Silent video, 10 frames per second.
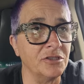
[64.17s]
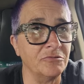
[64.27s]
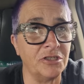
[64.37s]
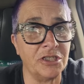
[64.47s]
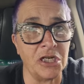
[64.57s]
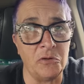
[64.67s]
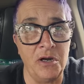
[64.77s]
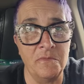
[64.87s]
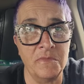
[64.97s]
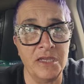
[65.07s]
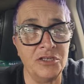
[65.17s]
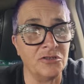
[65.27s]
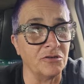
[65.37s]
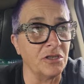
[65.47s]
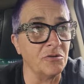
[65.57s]
you just show up and get
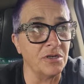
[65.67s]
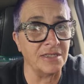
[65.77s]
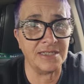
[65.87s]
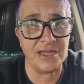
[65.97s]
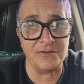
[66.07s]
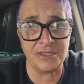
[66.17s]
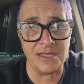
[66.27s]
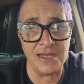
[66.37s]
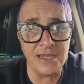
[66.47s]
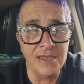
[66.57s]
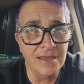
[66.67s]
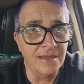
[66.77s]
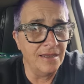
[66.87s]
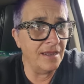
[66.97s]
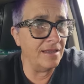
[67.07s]
your unit, sounds like,
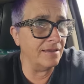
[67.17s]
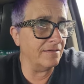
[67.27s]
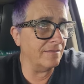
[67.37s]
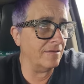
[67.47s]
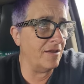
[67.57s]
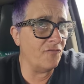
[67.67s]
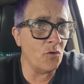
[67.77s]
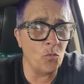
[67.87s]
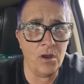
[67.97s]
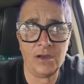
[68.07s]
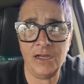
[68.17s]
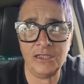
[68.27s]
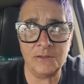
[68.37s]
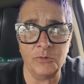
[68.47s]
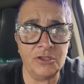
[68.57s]
and if you want
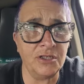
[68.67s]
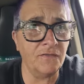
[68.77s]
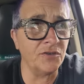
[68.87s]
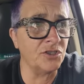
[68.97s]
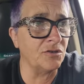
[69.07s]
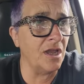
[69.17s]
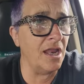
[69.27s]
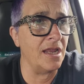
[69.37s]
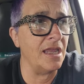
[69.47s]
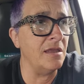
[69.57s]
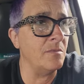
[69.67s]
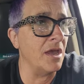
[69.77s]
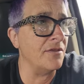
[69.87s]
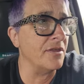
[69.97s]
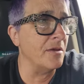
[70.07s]
customer service, you got to
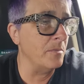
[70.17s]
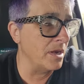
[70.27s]
email them.